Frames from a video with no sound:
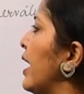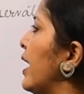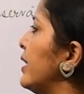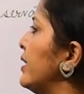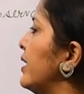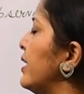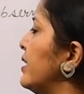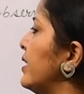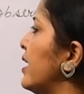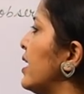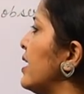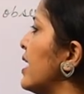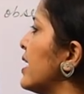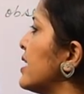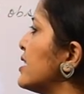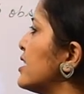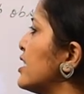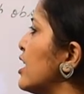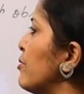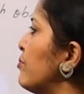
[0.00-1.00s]
And then the
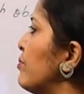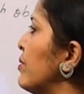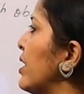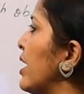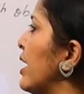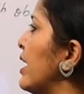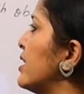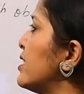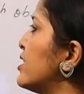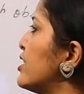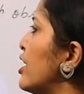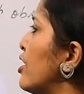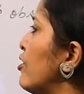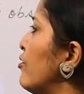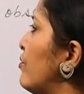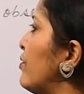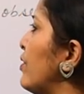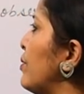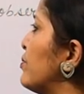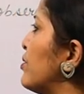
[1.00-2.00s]
next step, instead
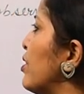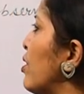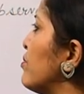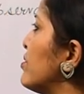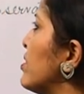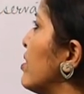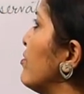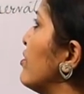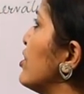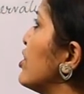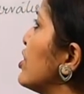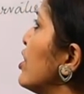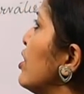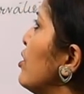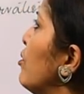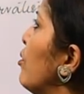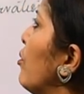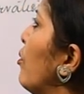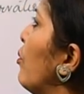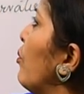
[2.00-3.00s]
of 5th
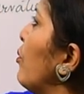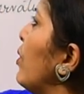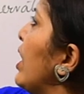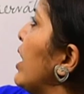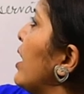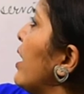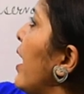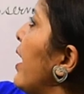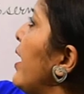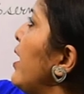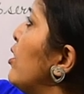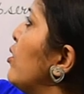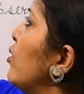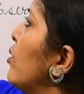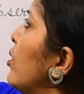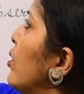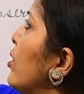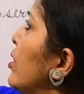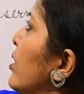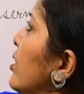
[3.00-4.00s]
observation we write
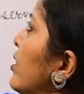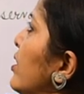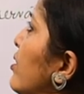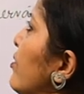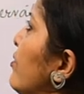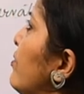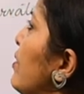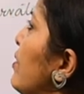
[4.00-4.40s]
the